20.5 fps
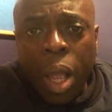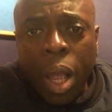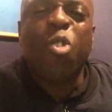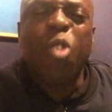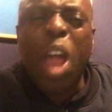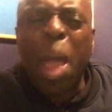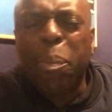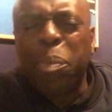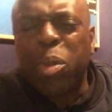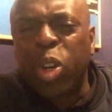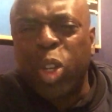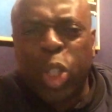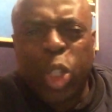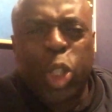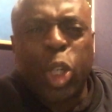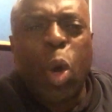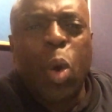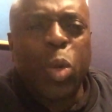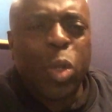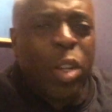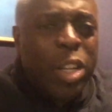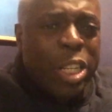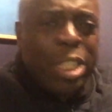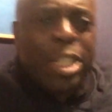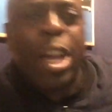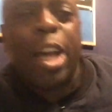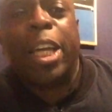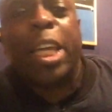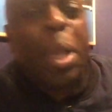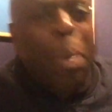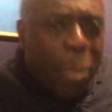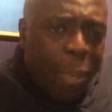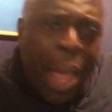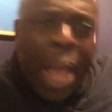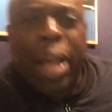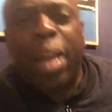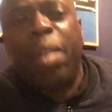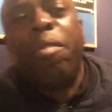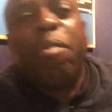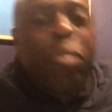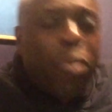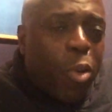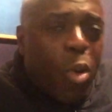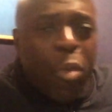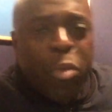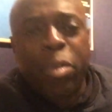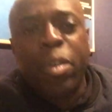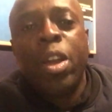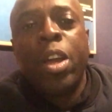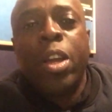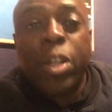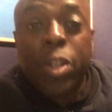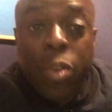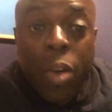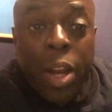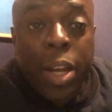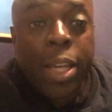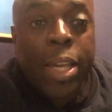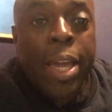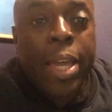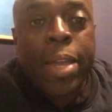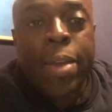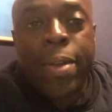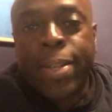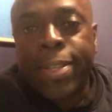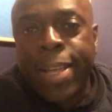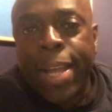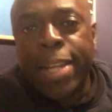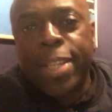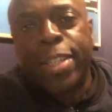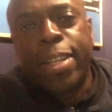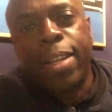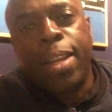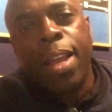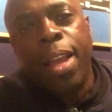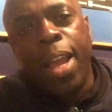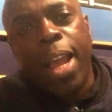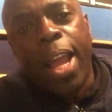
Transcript: grab your shoulder and tug it back and forth, trying to get your attention.